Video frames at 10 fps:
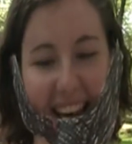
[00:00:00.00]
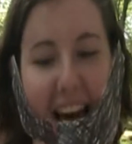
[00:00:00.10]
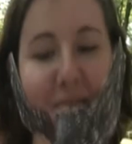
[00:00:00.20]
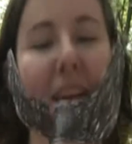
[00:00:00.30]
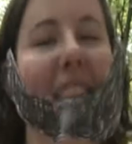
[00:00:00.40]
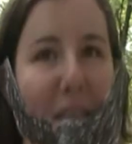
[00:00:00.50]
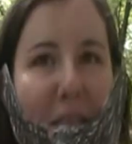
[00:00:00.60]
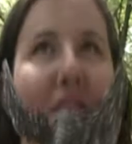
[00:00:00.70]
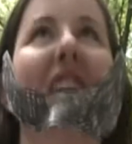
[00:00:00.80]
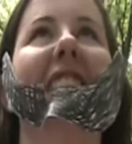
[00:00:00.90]
I bet that
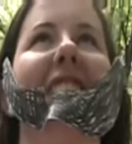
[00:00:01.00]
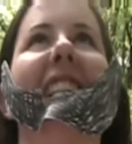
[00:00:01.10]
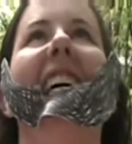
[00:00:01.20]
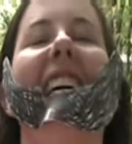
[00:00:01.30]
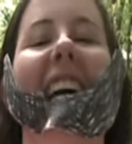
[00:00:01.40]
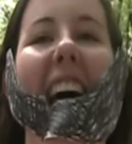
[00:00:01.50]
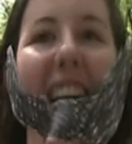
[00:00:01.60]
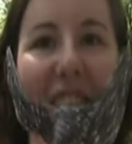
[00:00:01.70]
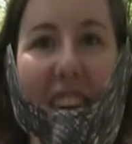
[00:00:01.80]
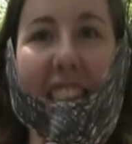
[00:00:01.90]
would fix, like,
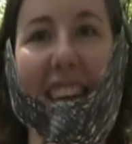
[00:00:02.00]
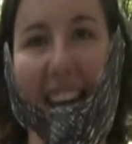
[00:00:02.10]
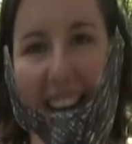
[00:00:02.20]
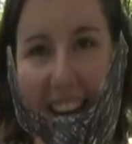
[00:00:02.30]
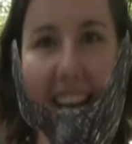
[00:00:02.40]
everything.